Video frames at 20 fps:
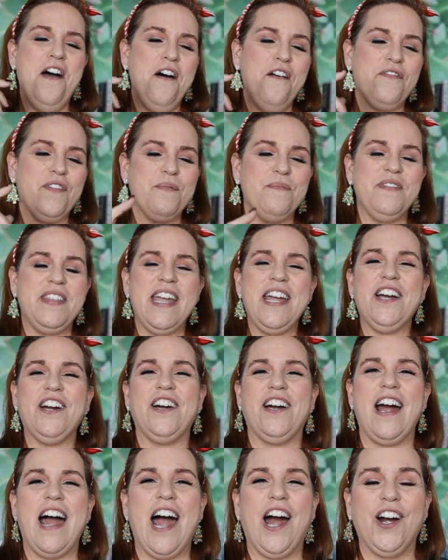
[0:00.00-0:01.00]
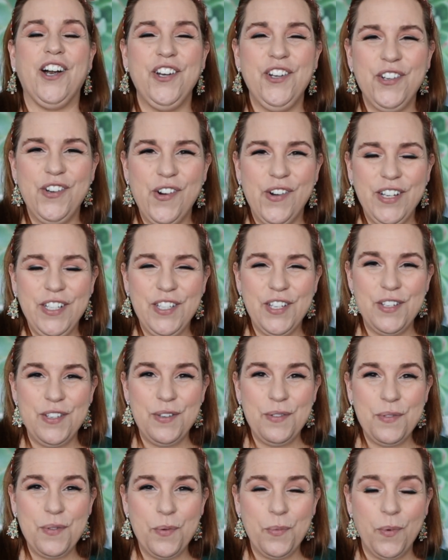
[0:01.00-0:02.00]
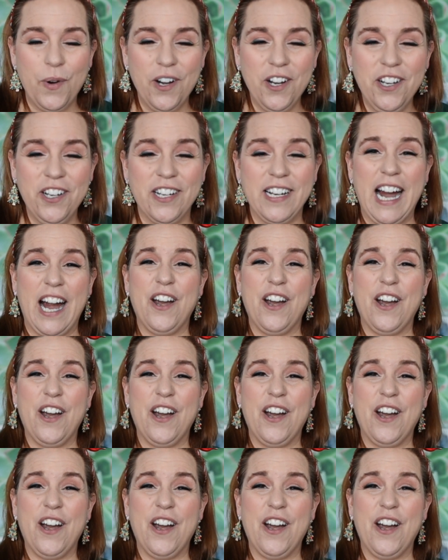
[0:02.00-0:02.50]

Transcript: From there, are you going to do the work?